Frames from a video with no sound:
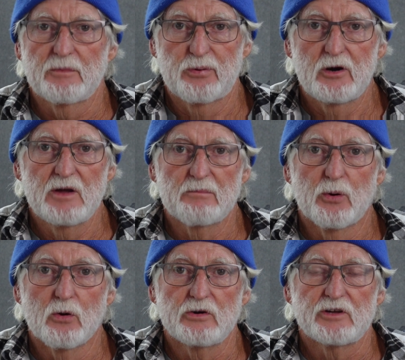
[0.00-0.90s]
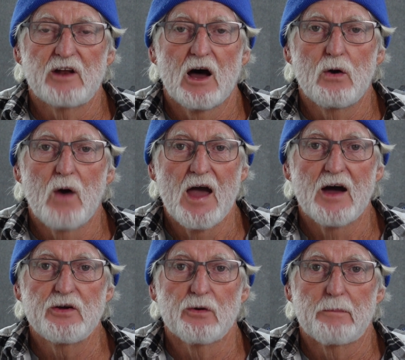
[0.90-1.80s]
uh, pretty important to know
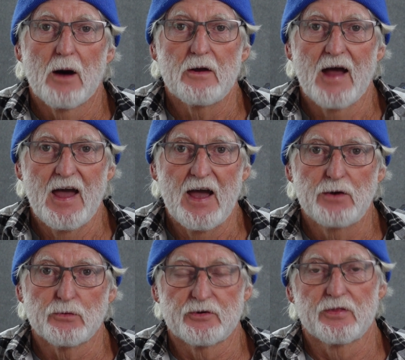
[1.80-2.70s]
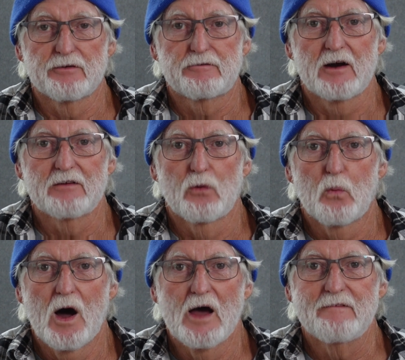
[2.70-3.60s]
how your boat handles on the front of a
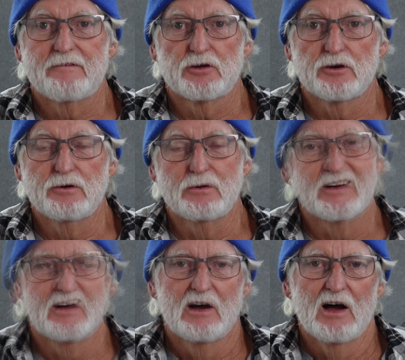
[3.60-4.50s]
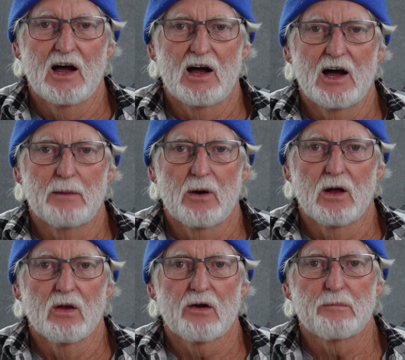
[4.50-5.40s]
wave too and um,
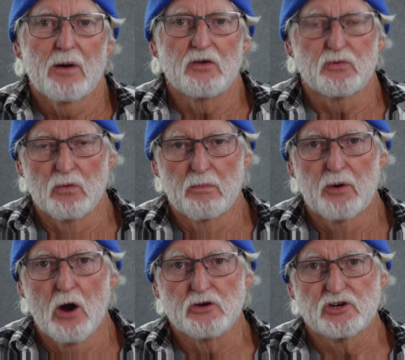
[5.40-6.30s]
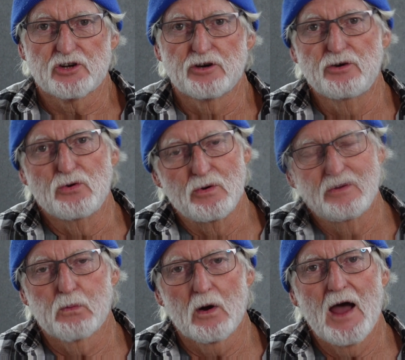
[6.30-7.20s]
a lot of boats will broach too.
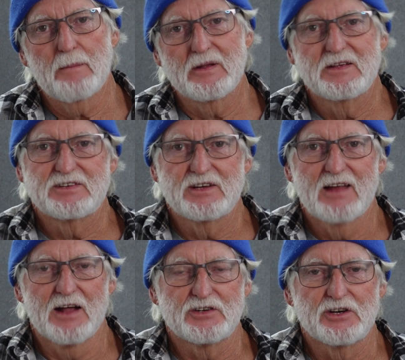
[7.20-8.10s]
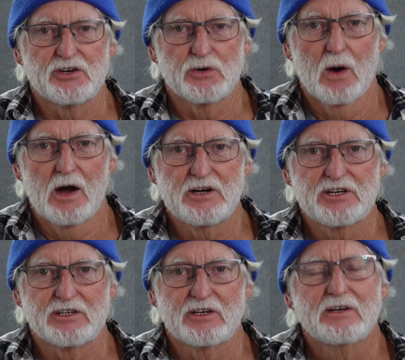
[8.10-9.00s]
What happens in that
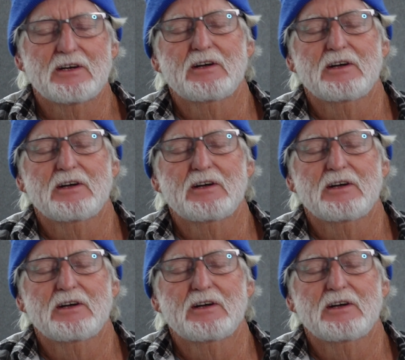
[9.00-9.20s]
situation,